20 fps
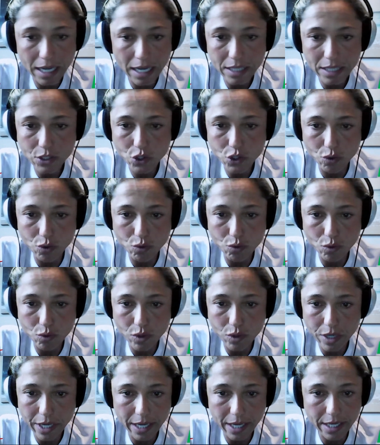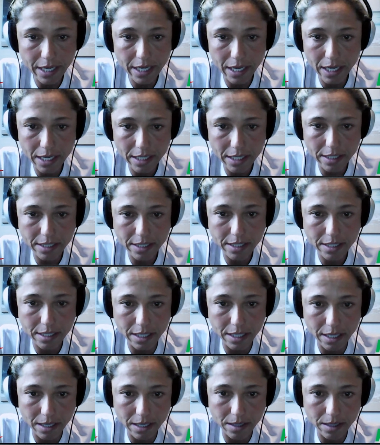so Eddie, it's
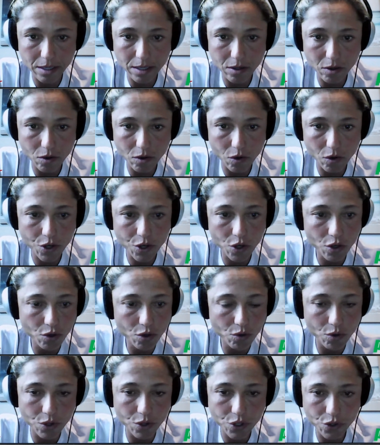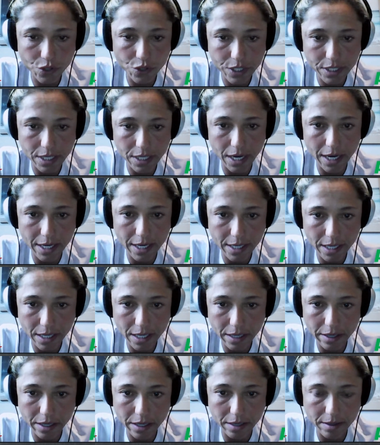on your side,
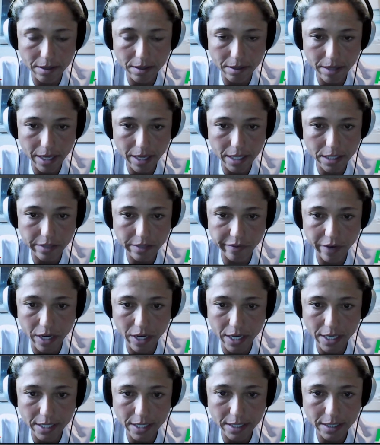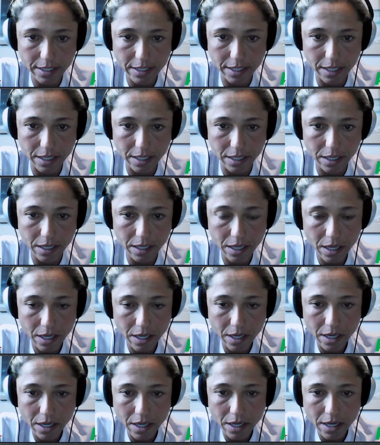as far as
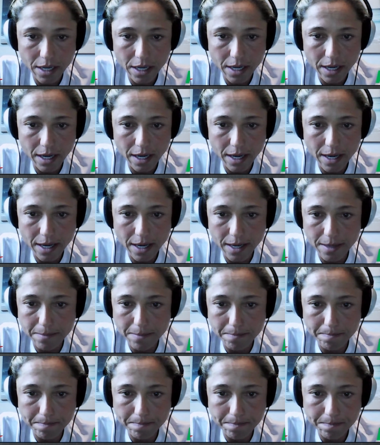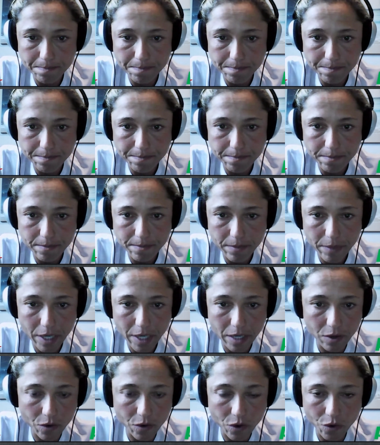um,
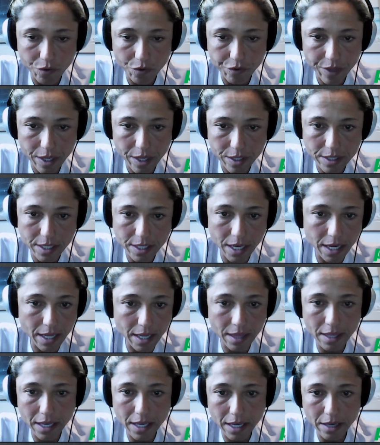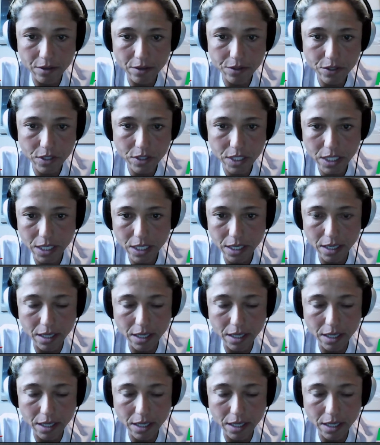I don't know if there's anything else.